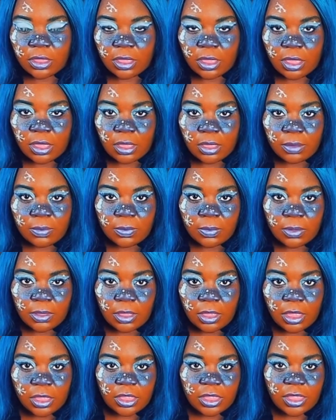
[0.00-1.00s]
A
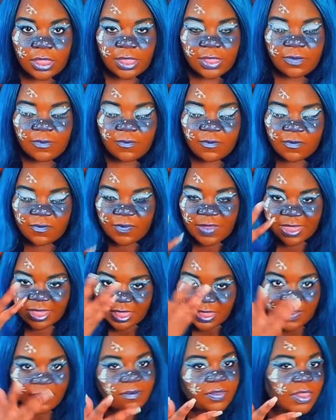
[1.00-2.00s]
cute little
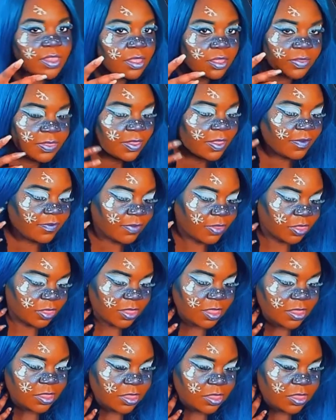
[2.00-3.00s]
festive look that I've
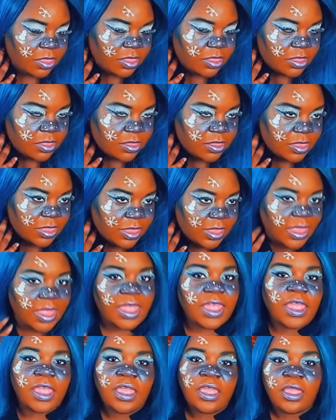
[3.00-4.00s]
decided to do
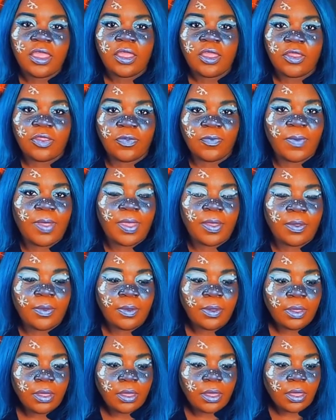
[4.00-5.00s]
today as well.